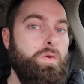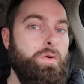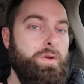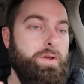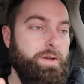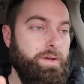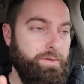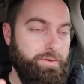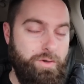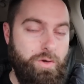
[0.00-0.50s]

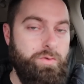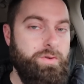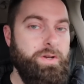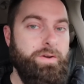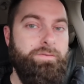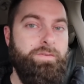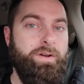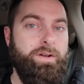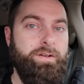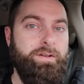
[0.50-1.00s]
it is no
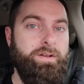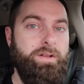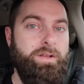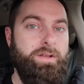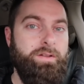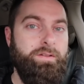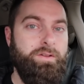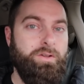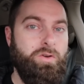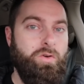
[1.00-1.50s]
different.
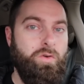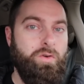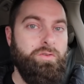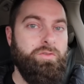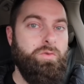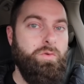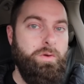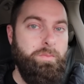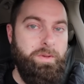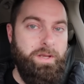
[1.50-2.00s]
The car
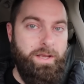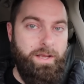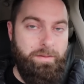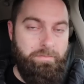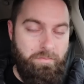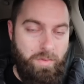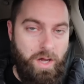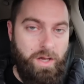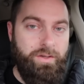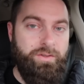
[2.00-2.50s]
is going to be a
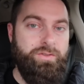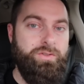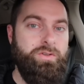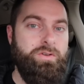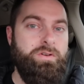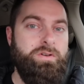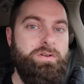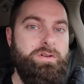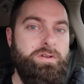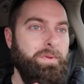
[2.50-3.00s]

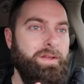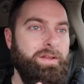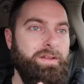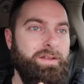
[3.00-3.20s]
monster.